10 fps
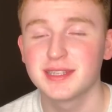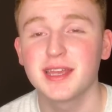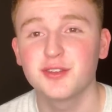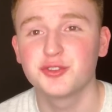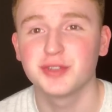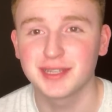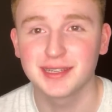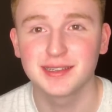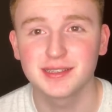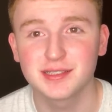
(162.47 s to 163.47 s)
say you're
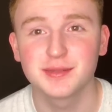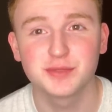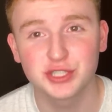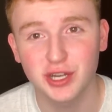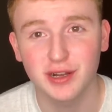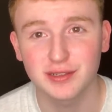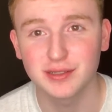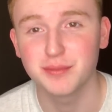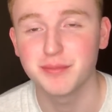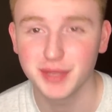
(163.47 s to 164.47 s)
drinking some
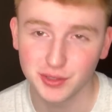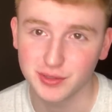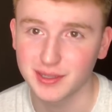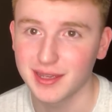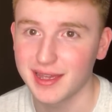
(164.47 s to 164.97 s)
chocolate milk,